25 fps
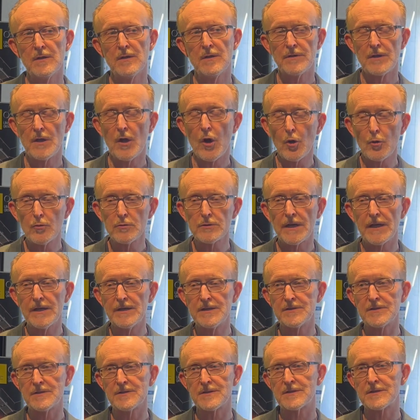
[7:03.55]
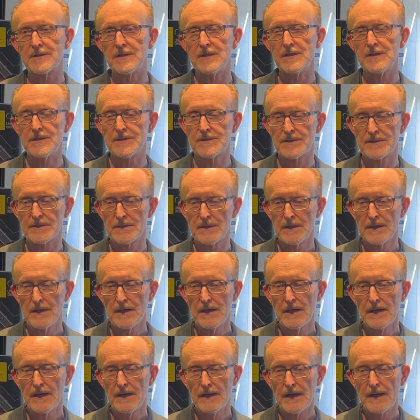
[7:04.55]
The old agencies
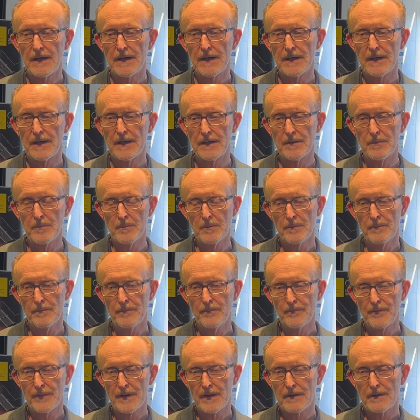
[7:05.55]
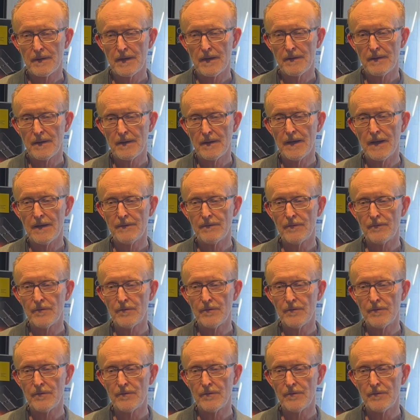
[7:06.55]
have